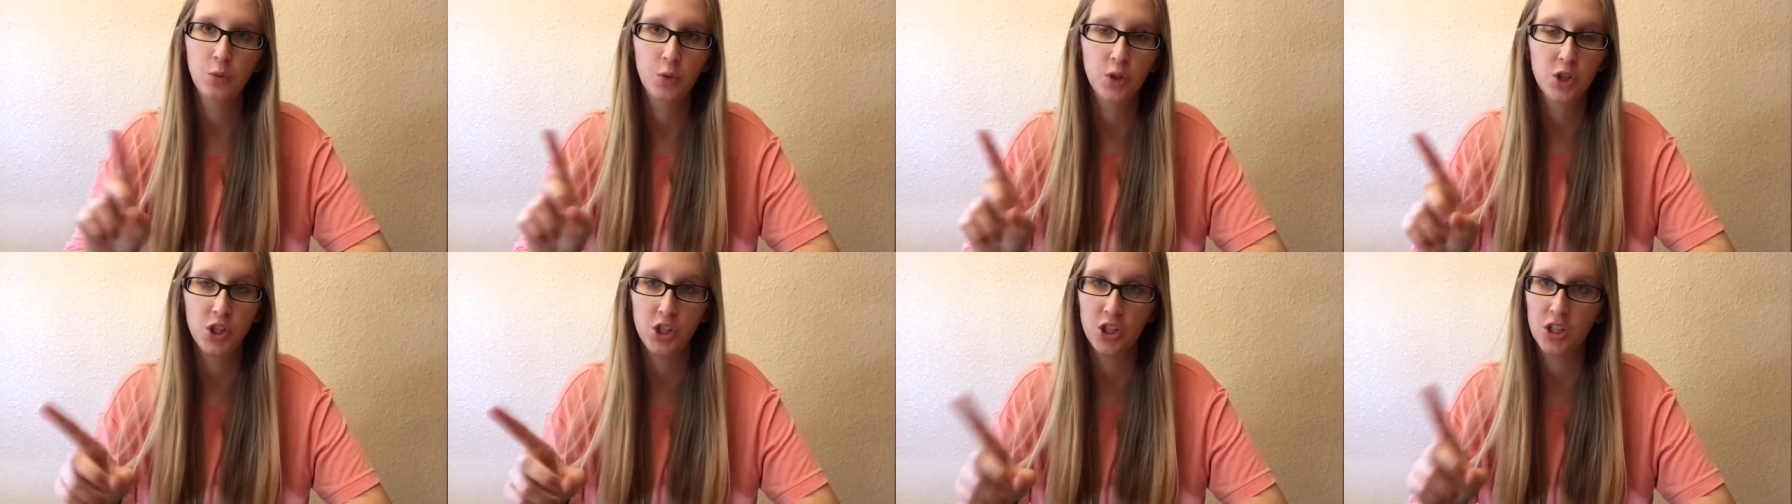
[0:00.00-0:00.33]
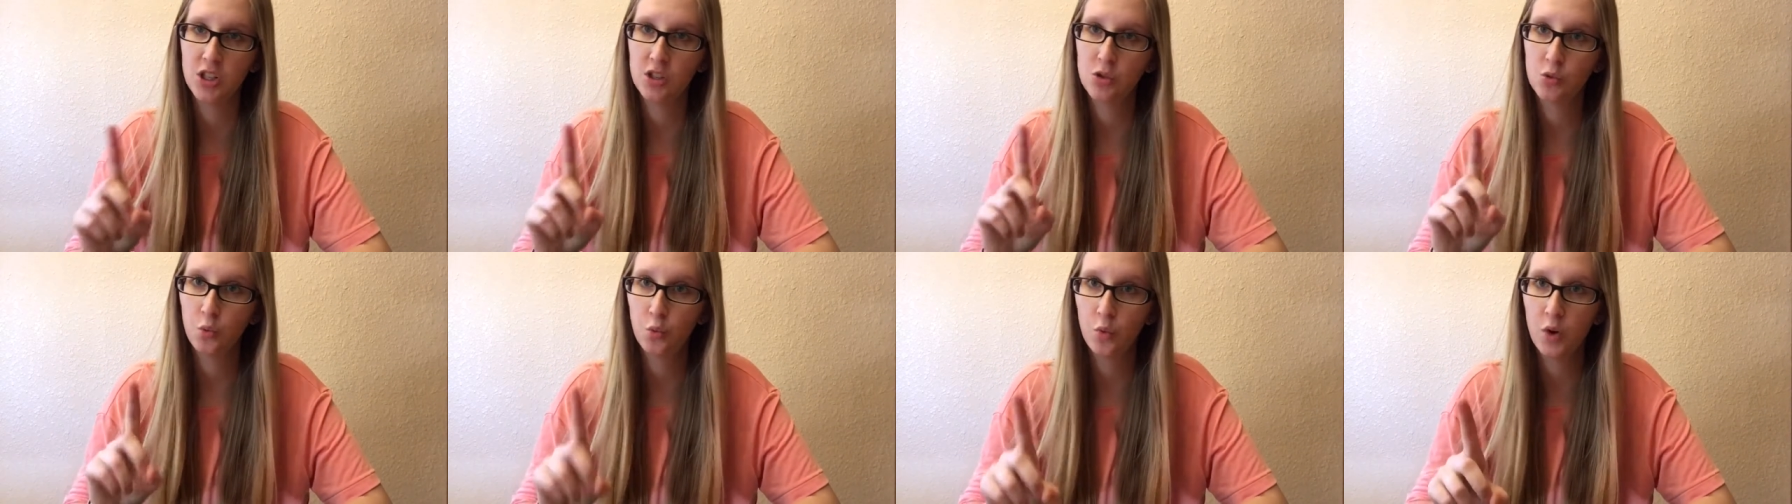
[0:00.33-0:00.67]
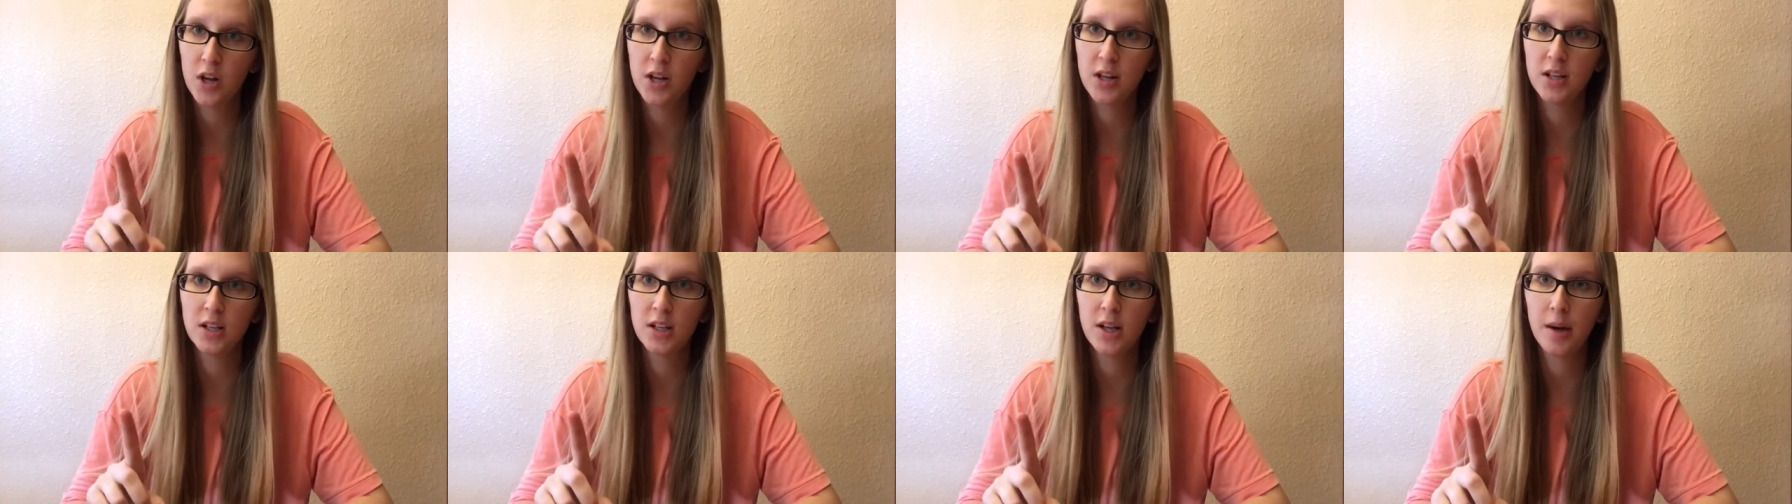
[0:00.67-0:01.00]
which is
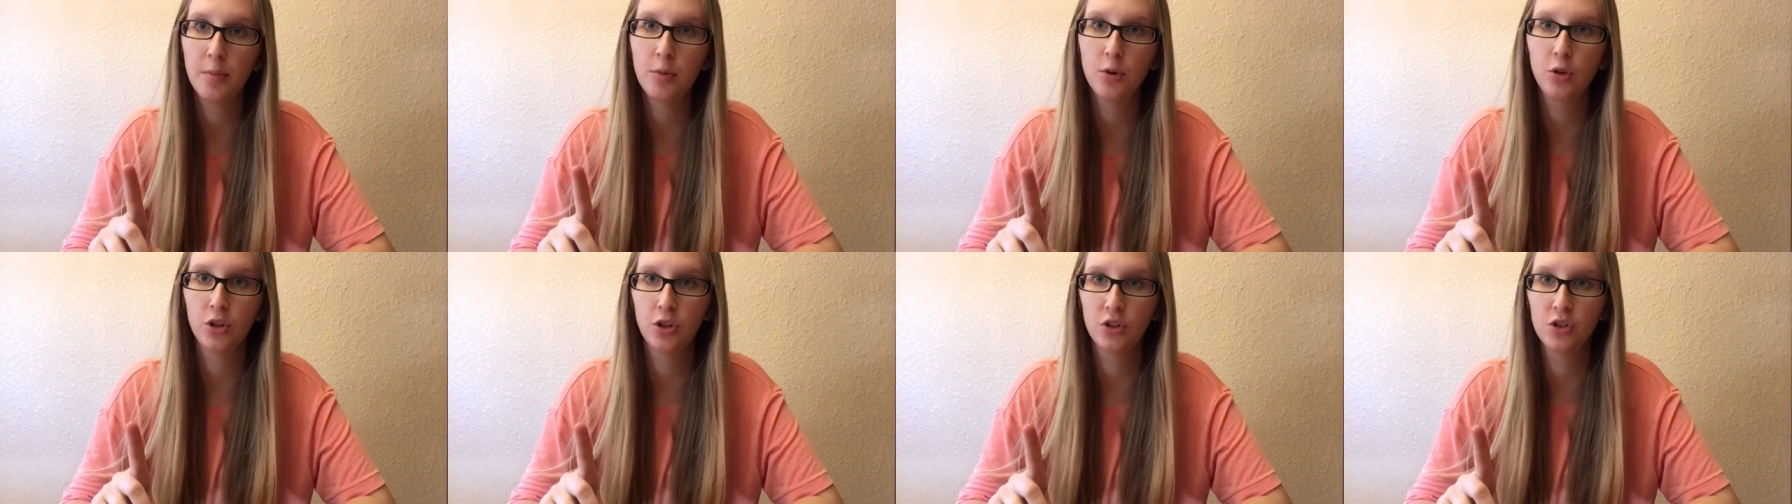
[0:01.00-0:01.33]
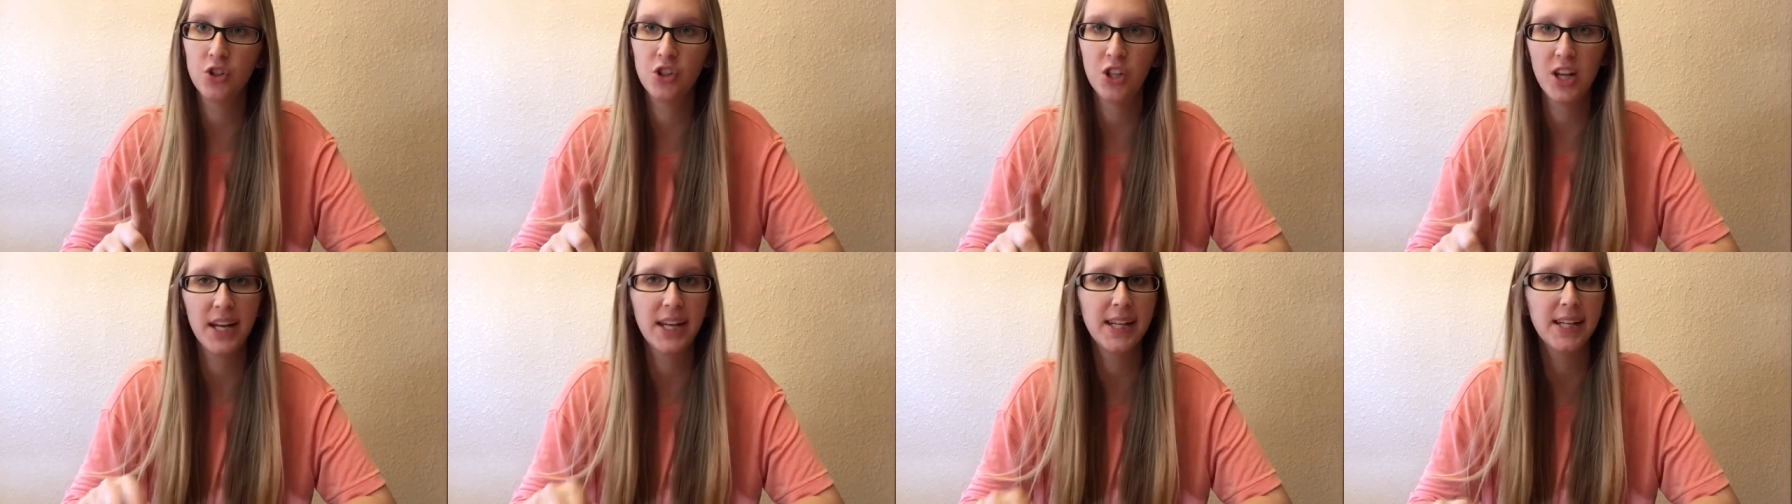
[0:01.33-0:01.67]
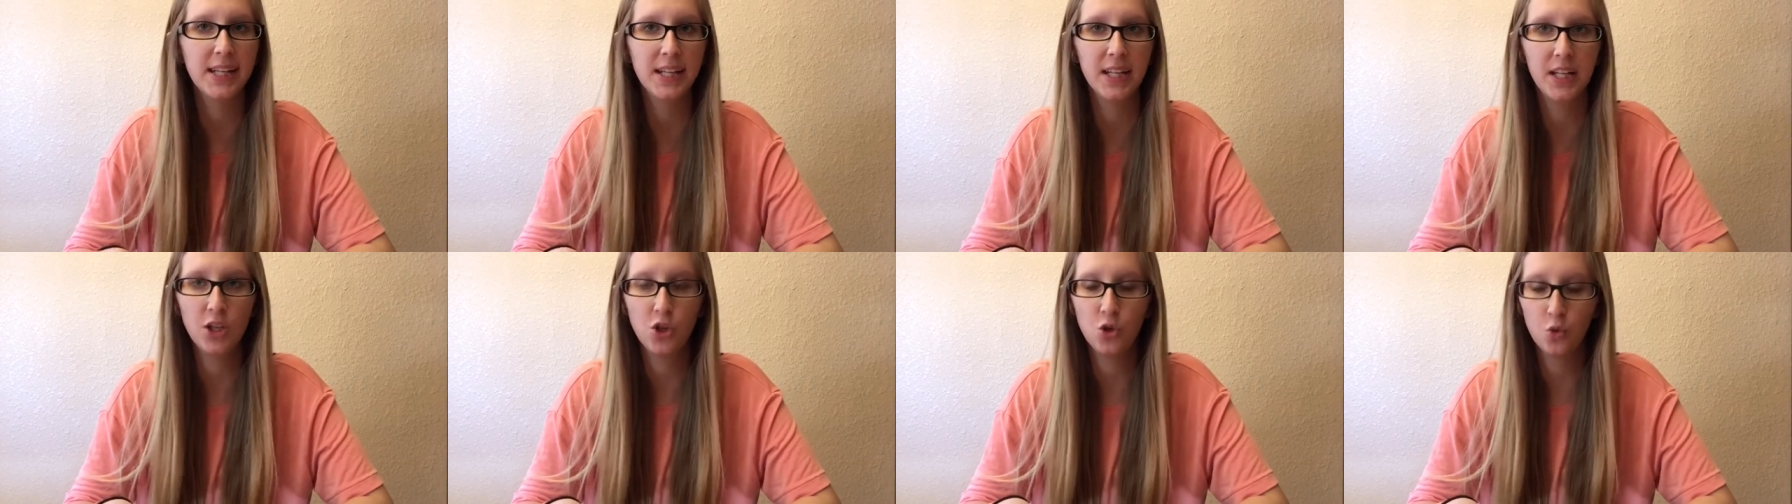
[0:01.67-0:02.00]
one double crochet
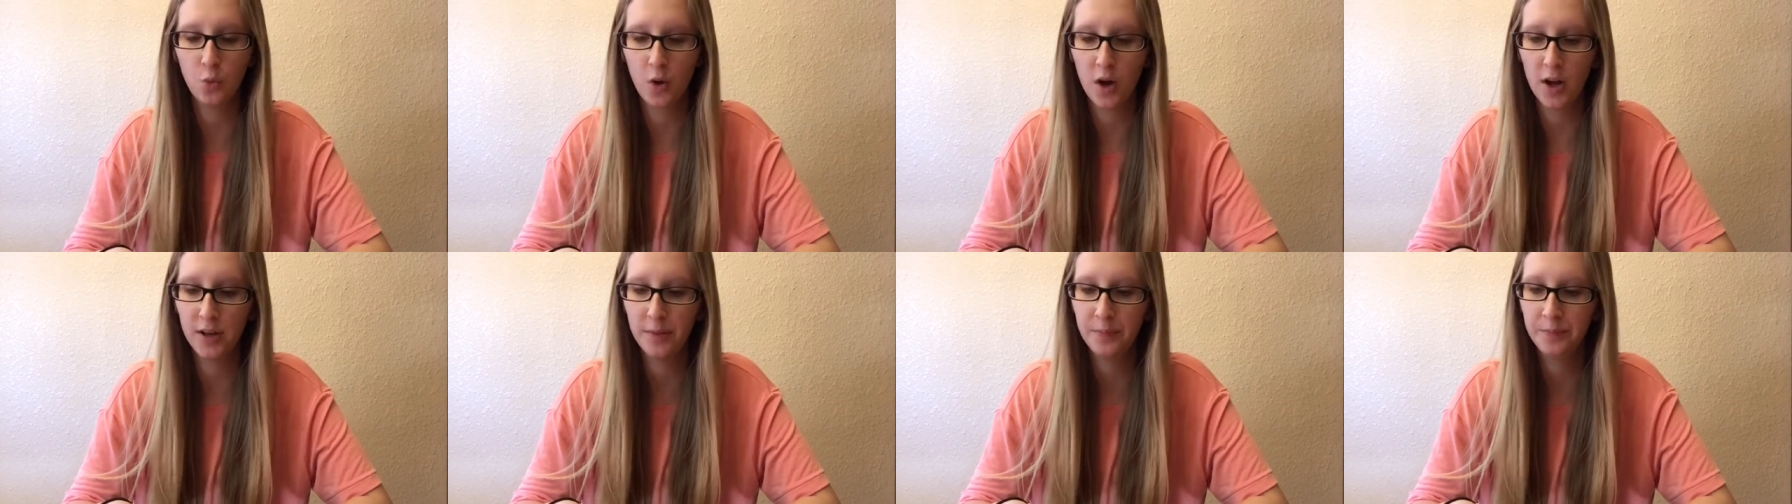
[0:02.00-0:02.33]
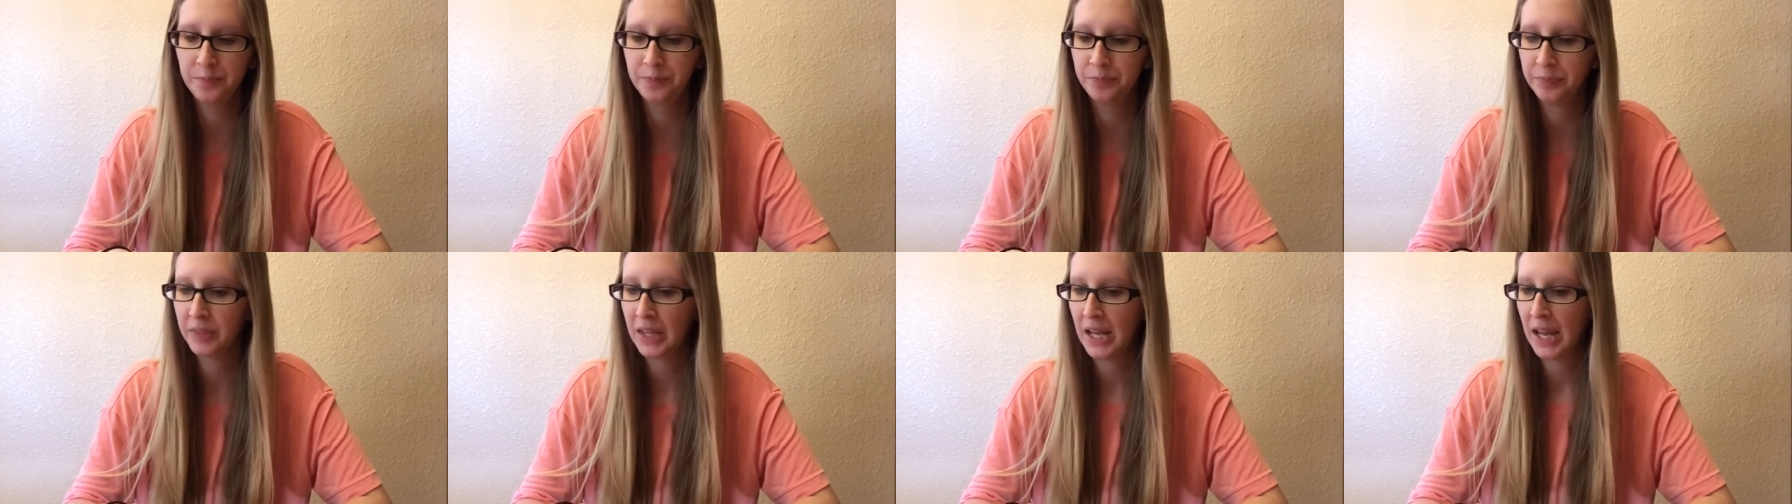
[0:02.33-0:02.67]
in each one.